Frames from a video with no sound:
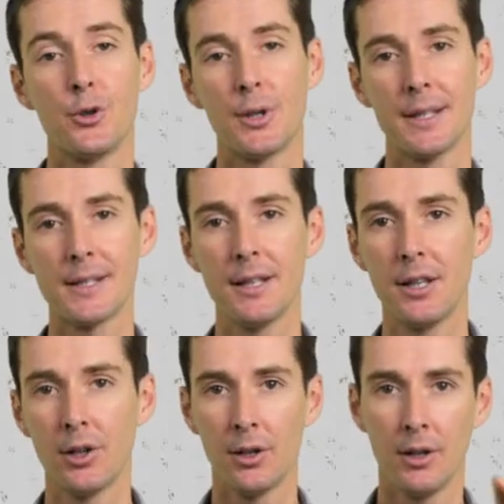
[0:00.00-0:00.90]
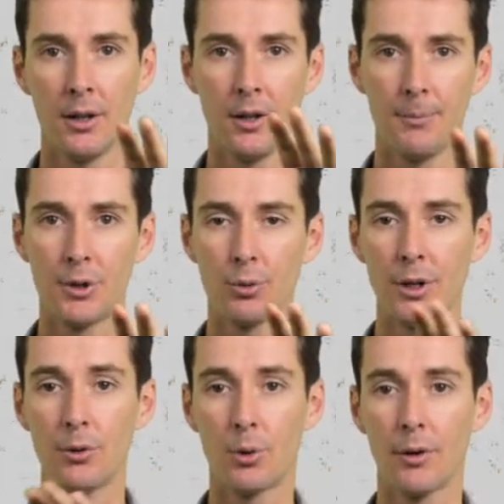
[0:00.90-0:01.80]
you can see here
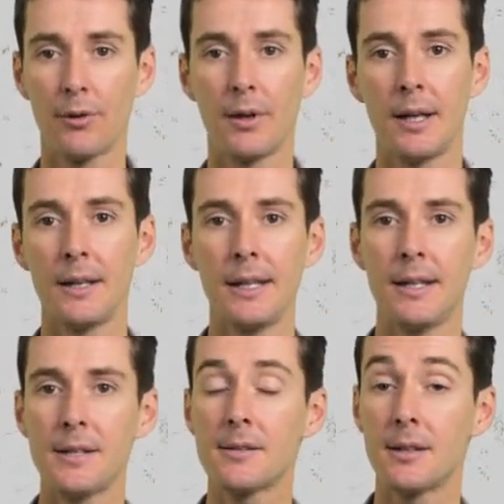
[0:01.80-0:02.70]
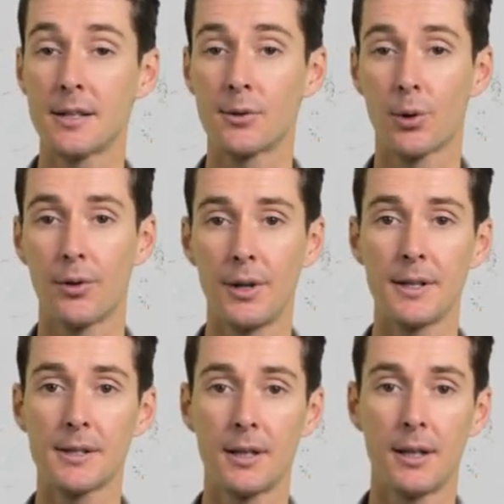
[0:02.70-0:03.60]
between north and east is
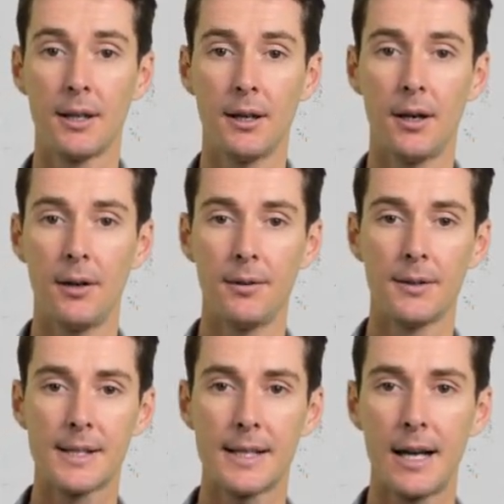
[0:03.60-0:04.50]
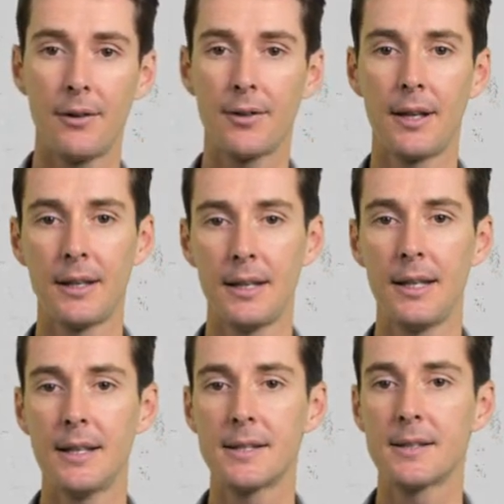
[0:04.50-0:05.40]
northeast. South and
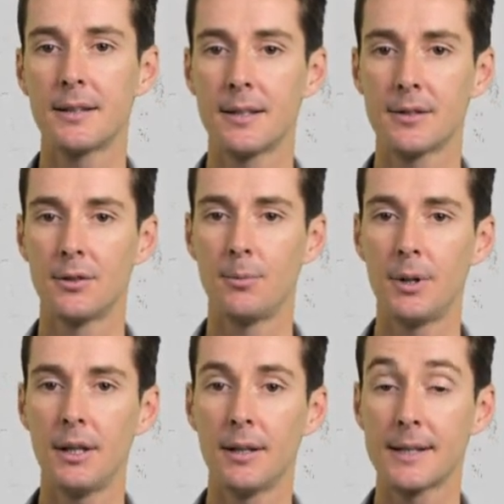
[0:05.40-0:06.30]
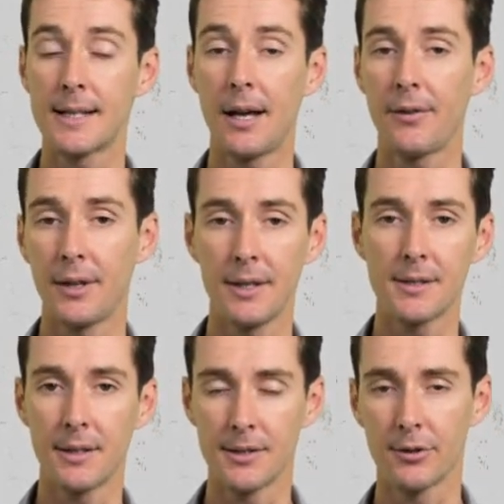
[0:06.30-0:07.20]
east is going to be
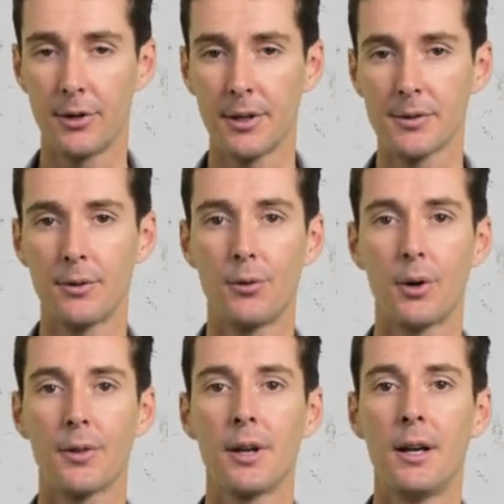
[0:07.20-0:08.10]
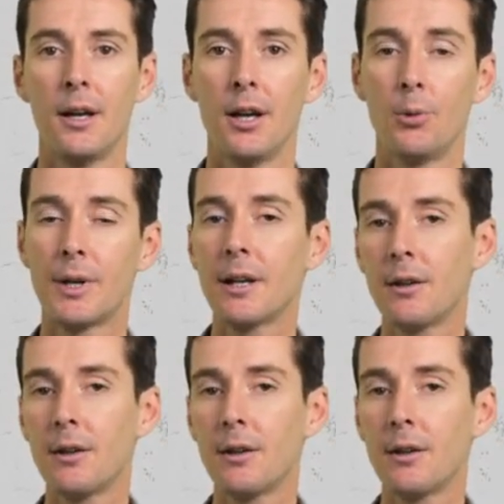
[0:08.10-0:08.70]
southeast, and so on and so forth. We can